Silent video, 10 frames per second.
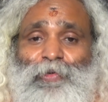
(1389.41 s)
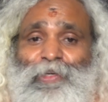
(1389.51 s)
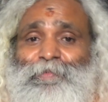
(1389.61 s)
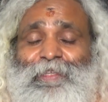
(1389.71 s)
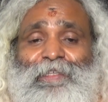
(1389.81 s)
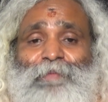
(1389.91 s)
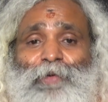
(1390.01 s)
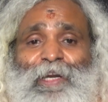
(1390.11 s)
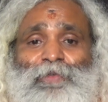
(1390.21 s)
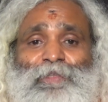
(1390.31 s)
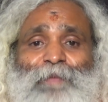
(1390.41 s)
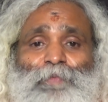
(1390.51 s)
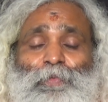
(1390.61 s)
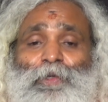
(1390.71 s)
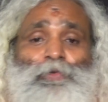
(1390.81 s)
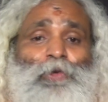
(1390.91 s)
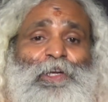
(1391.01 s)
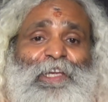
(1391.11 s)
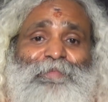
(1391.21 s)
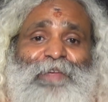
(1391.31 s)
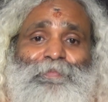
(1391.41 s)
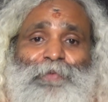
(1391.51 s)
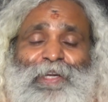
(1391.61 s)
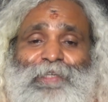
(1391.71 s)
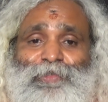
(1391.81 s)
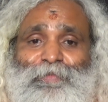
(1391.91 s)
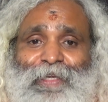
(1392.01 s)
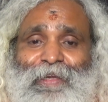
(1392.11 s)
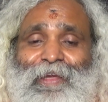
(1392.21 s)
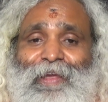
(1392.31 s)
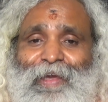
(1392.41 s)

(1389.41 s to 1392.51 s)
you give this importance to that people, you don't give me importance to me.